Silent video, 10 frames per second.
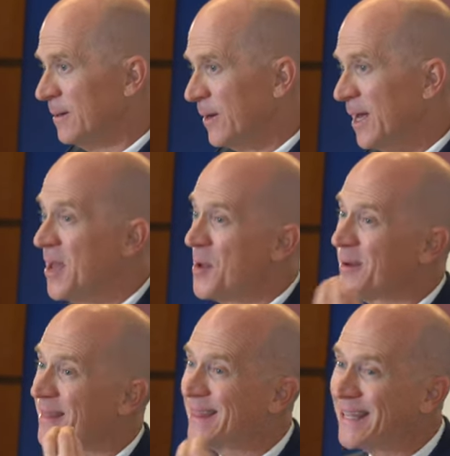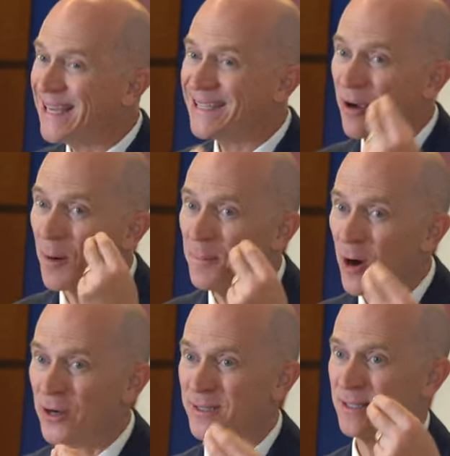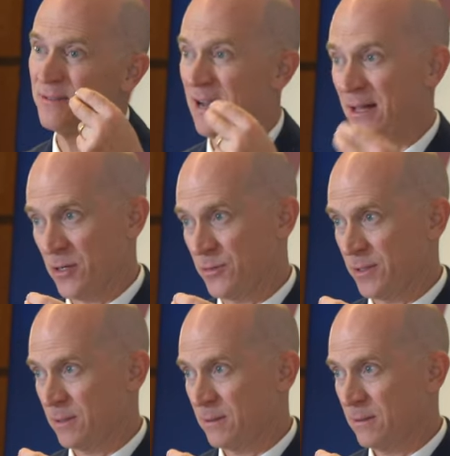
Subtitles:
Okay. But these are Marxist values.